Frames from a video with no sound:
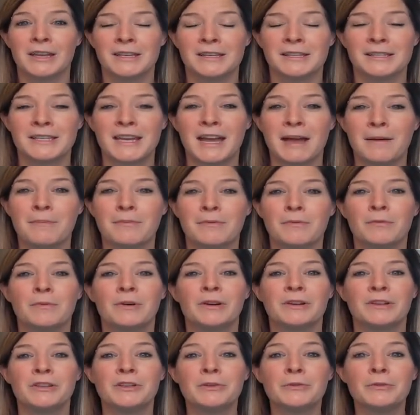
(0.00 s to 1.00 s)
step
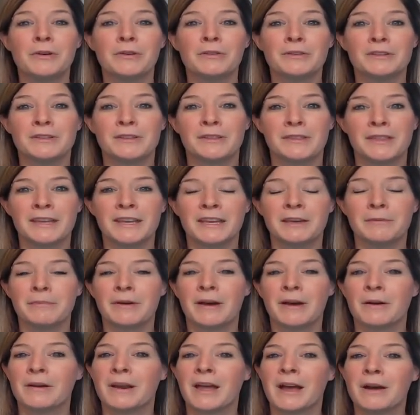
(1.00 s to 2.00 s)
where you will think
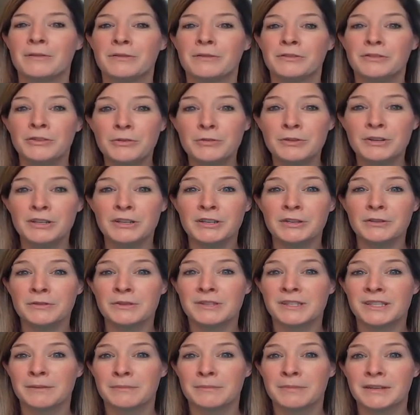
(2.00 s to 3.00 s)
about how you can
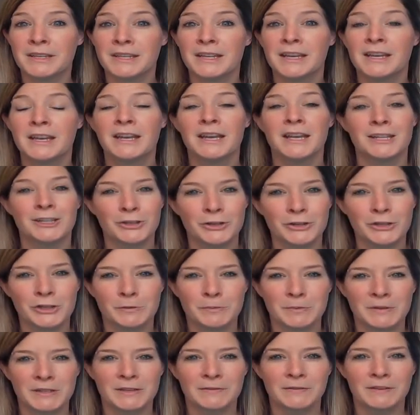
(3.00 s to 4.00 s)
use Simbi in your
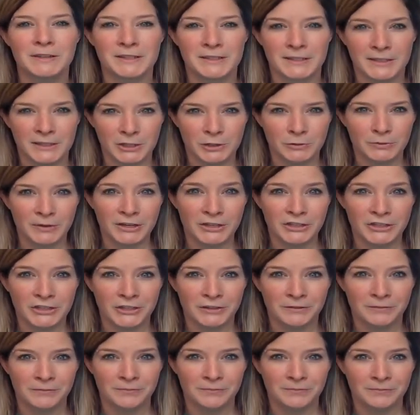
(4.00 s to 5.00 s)
specific
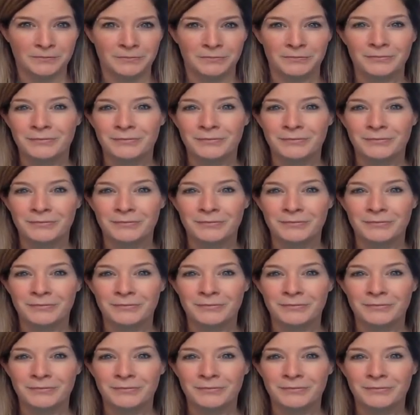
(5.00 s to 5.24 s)
situation.